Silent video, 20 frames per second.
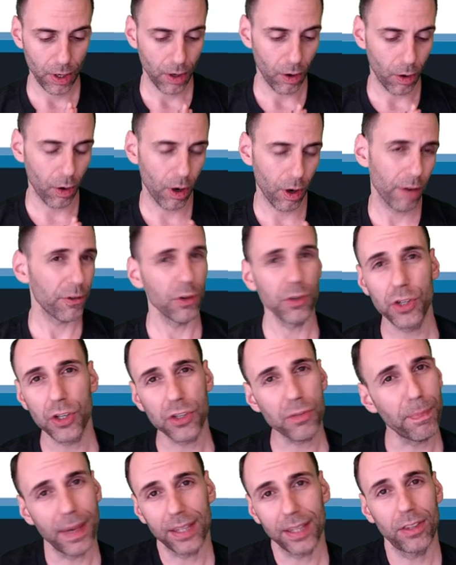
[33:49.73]
Or if you
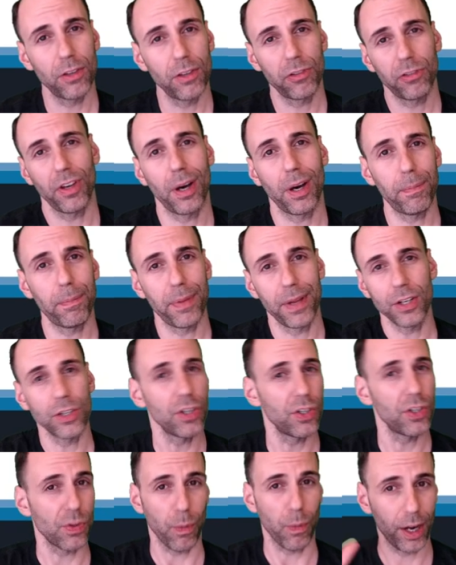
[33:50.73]
just picked this up and
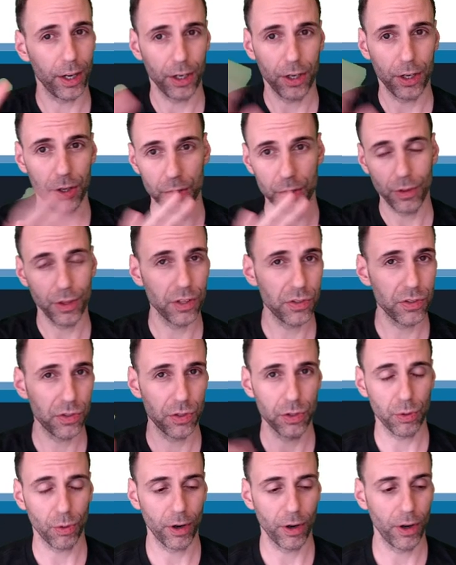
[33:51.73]
just wanted to do this
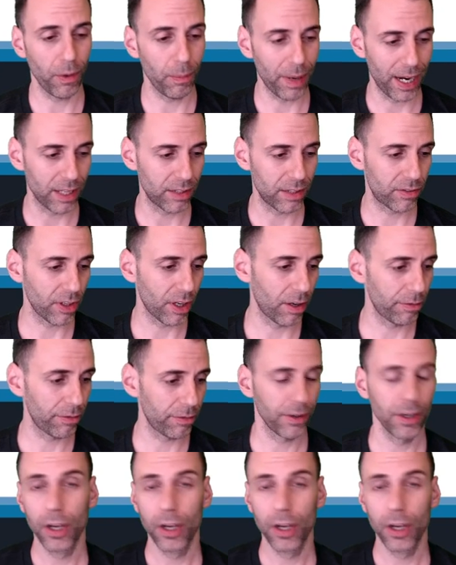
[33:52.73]
tutorial by itself,